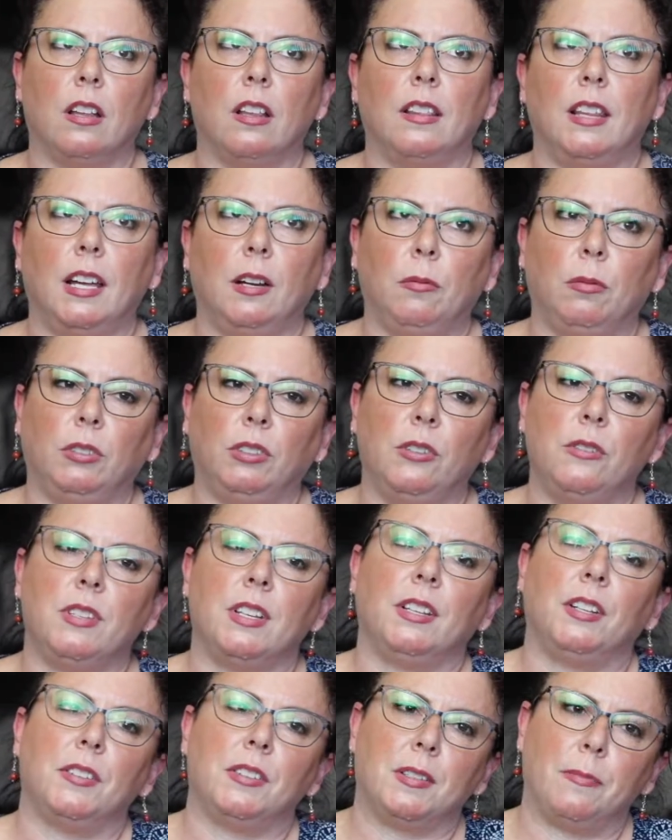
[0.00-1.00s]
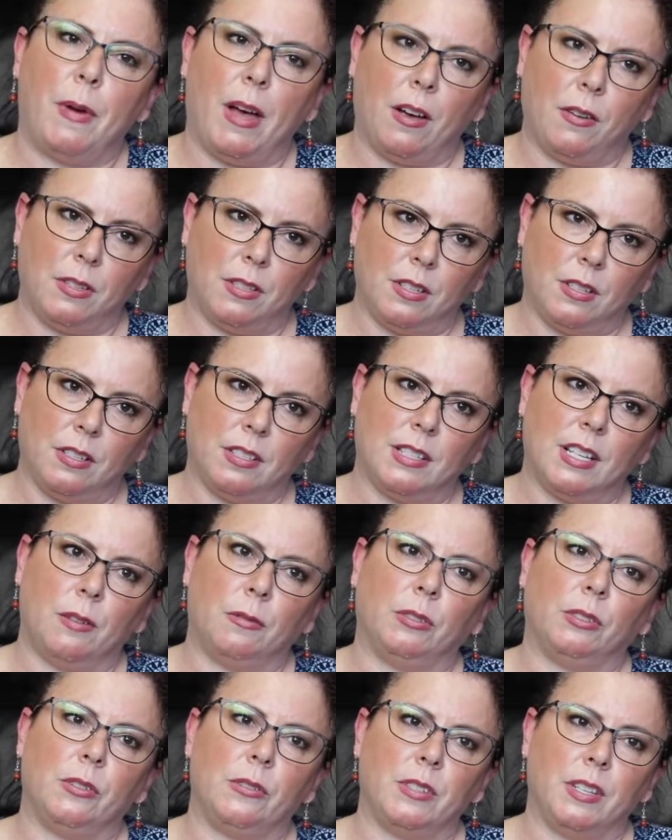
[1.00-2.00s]
they were losing their spouses, they
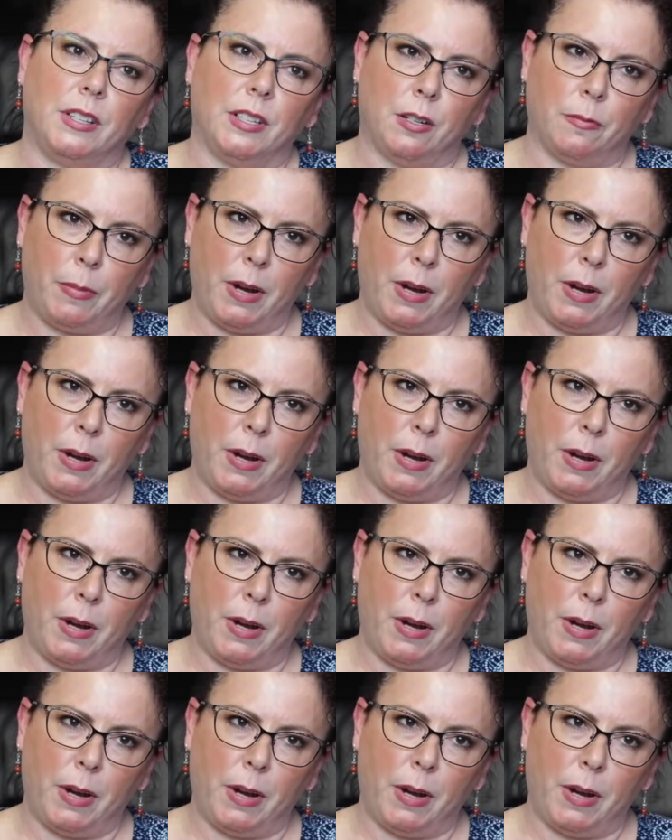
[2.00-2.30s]
were losing their